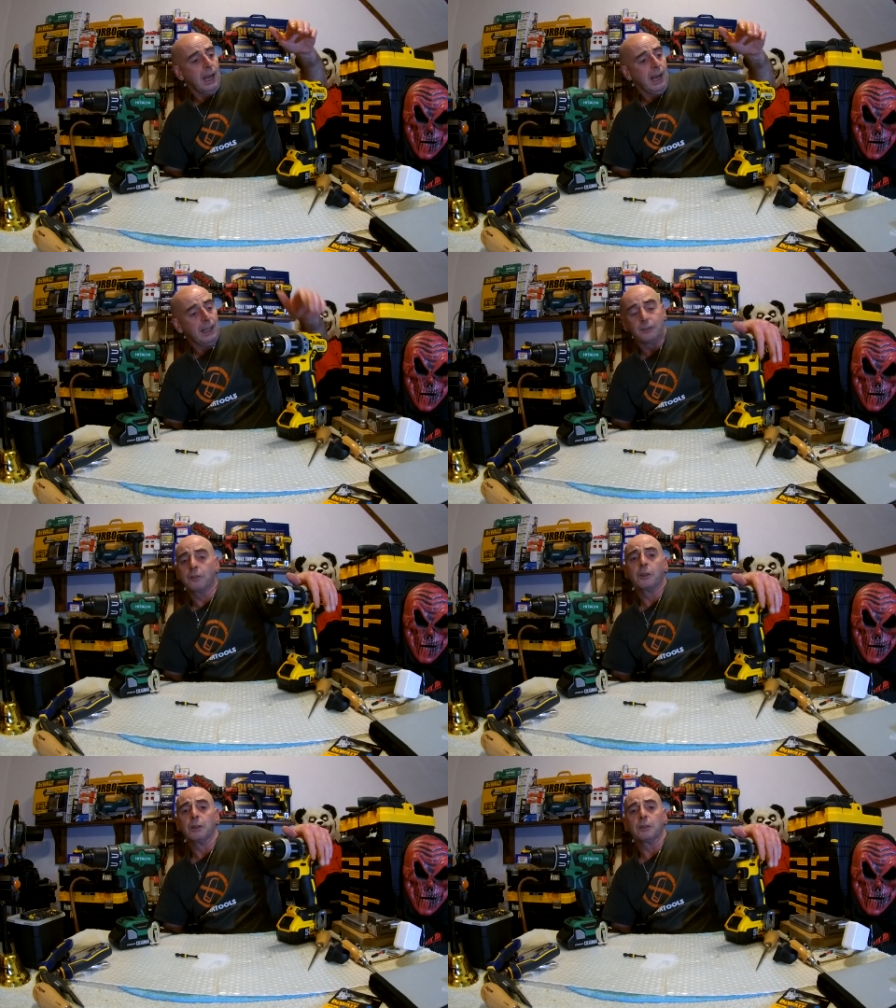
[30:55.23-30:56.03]
It's as
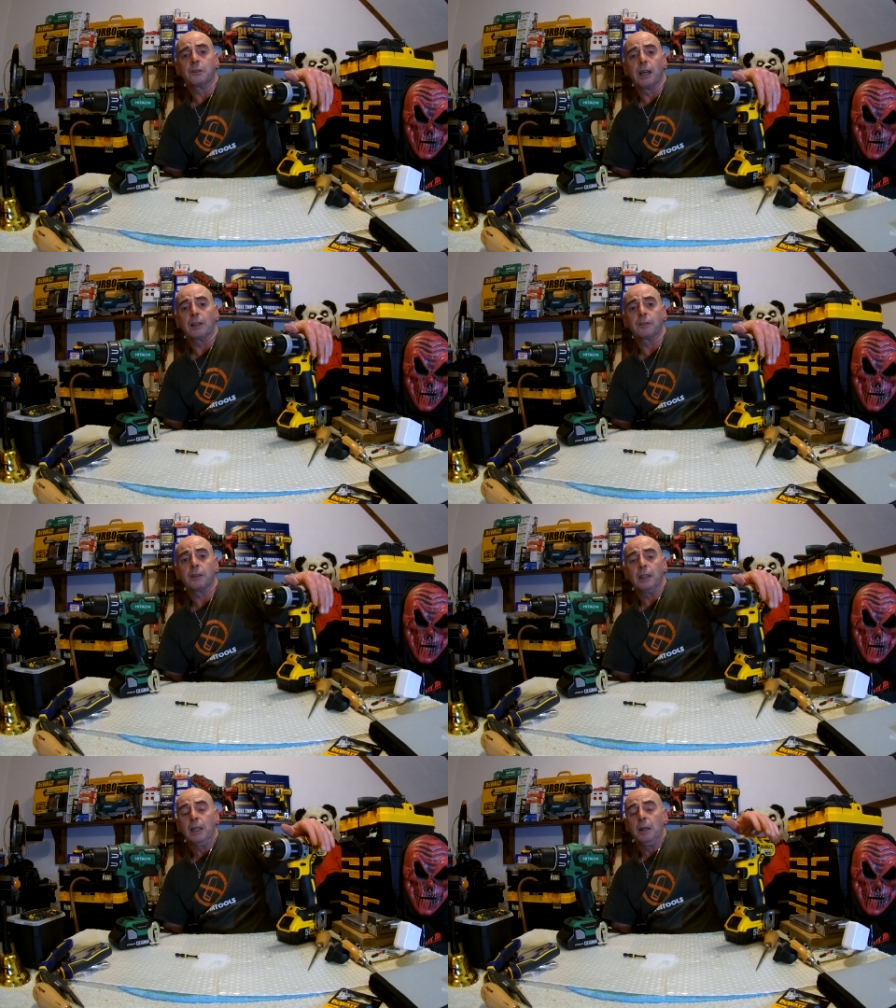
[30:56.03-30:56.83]
good as
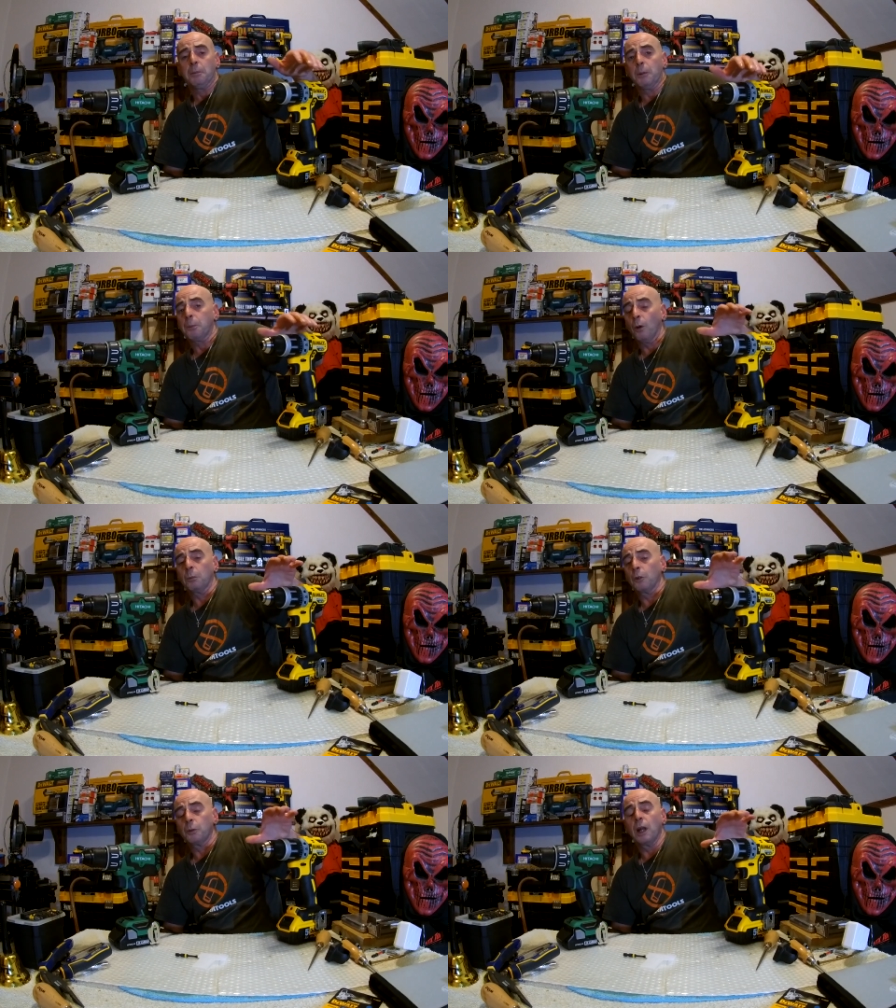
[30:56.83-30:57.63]
this, but the
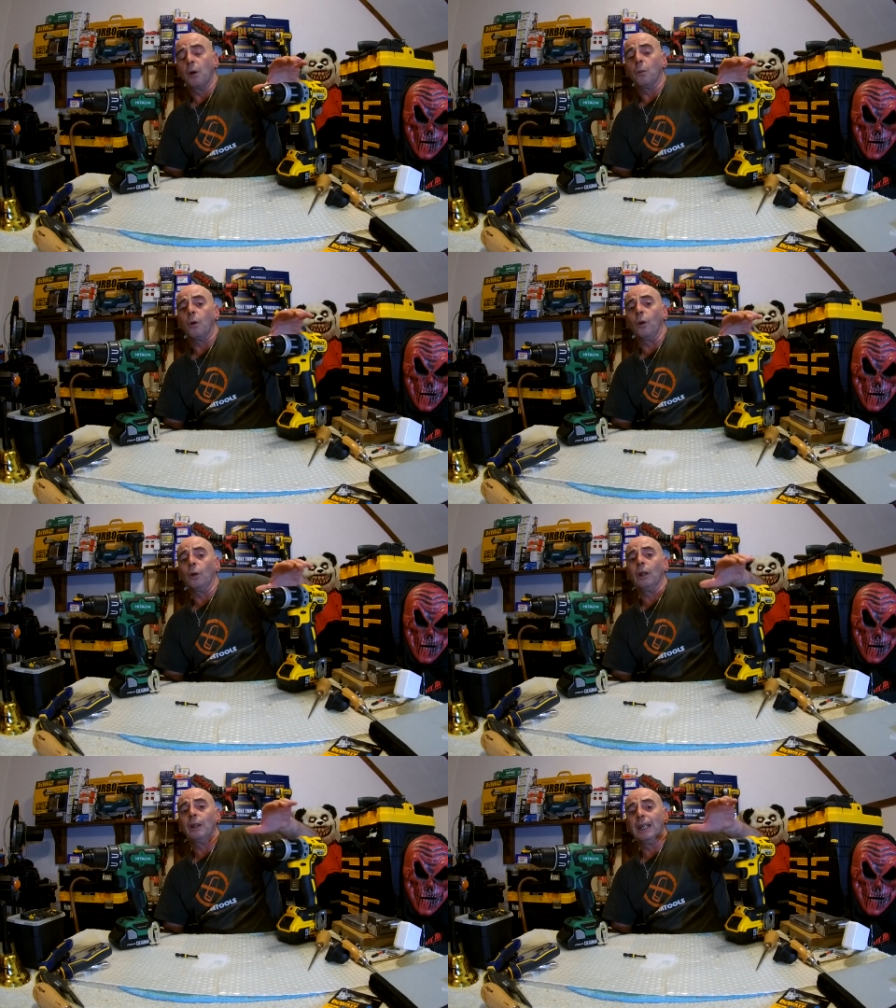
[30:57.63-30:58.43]
problem is with that
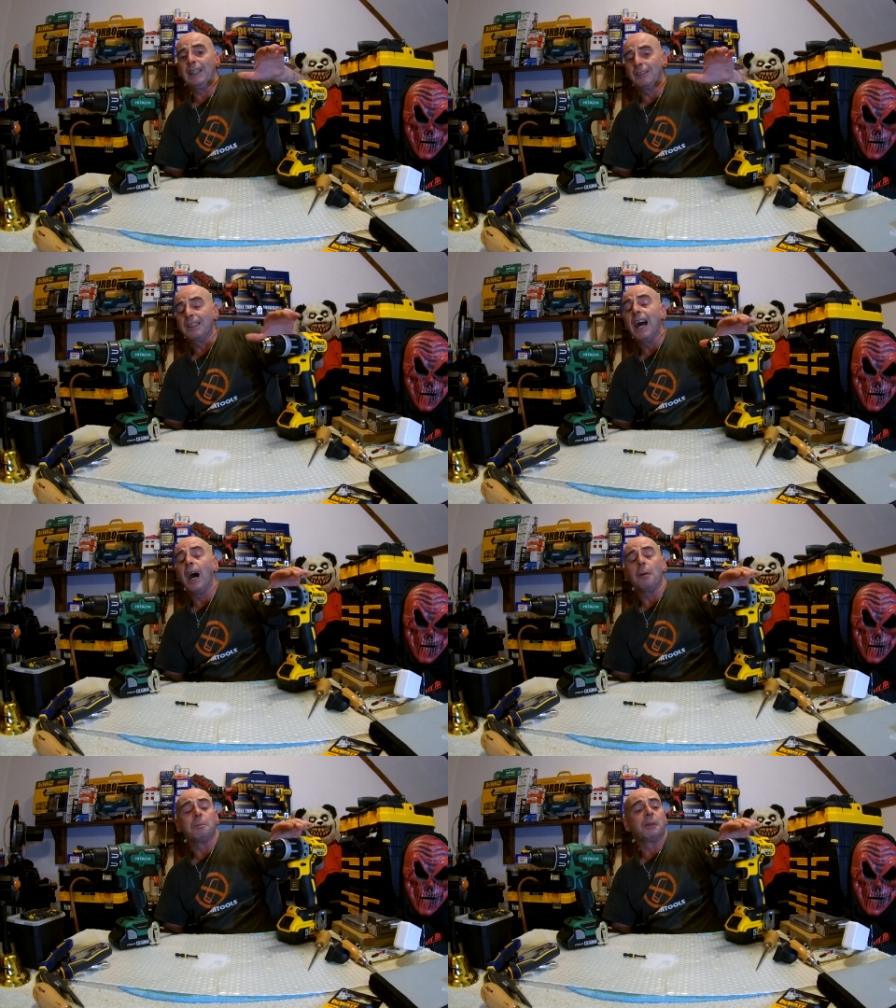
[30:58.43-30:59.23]
wall, it's
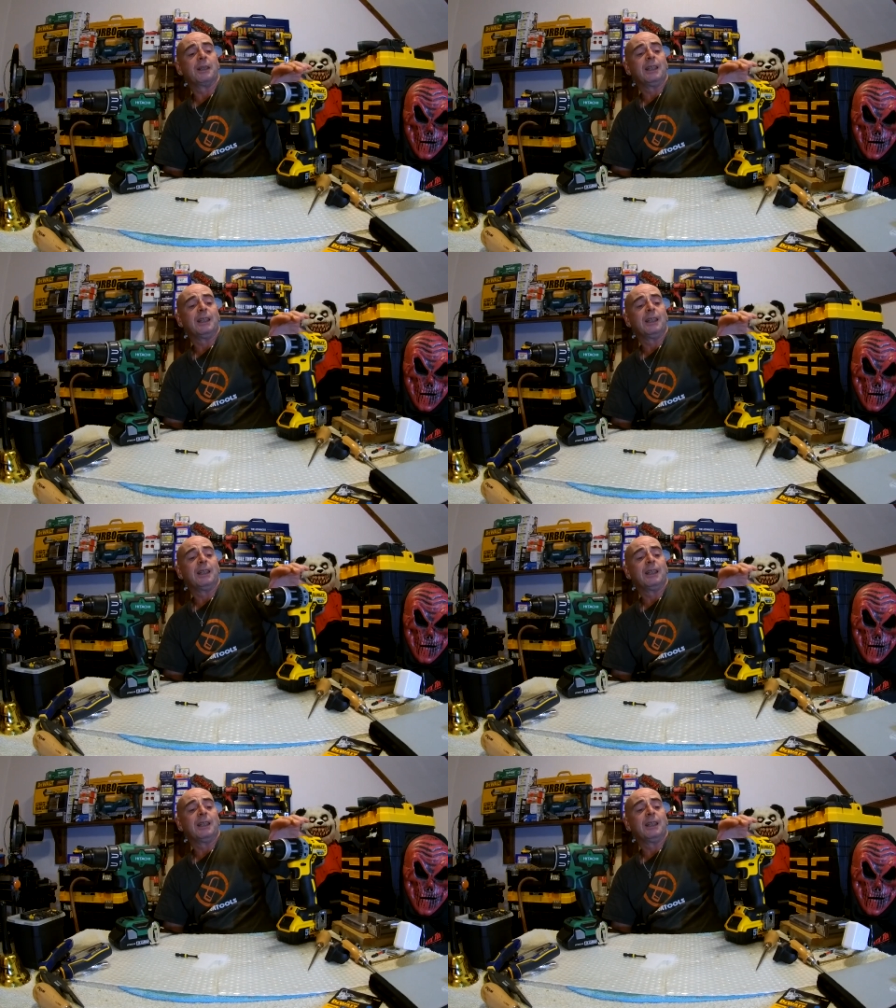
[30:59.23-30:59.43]
damp